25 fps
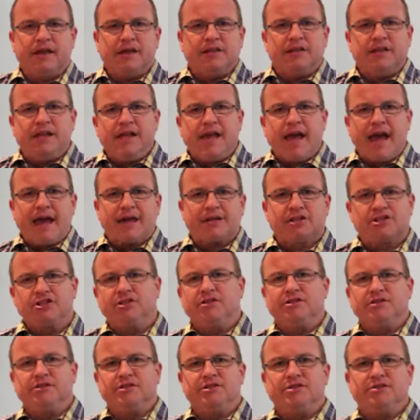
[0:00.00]
The
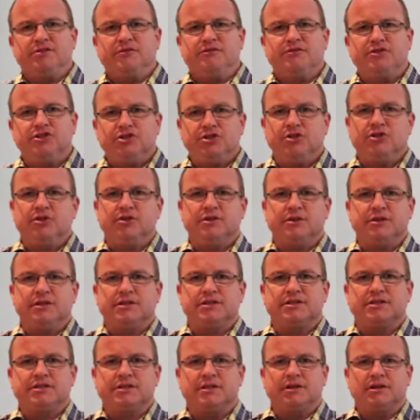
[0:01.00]
actions of
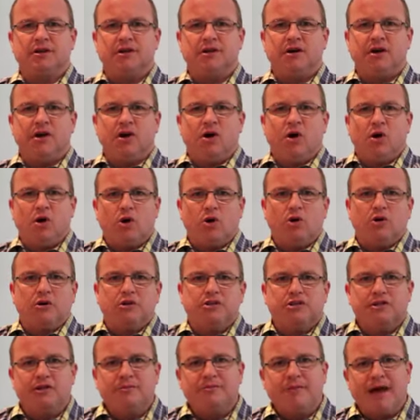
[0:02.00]
Judas
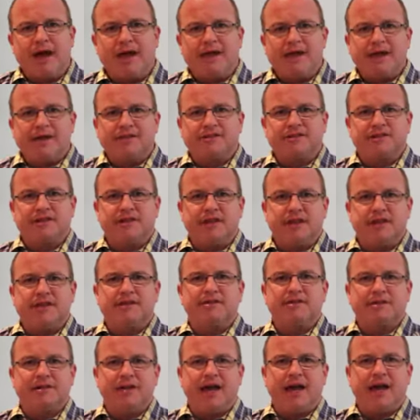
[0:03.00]
ought to make us think
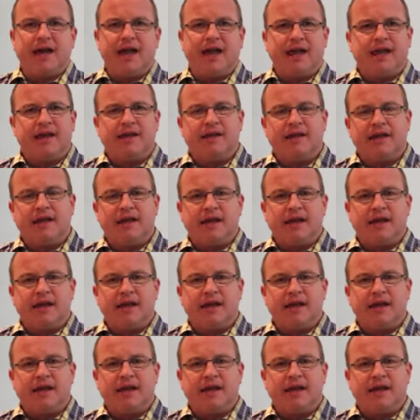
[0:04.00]
again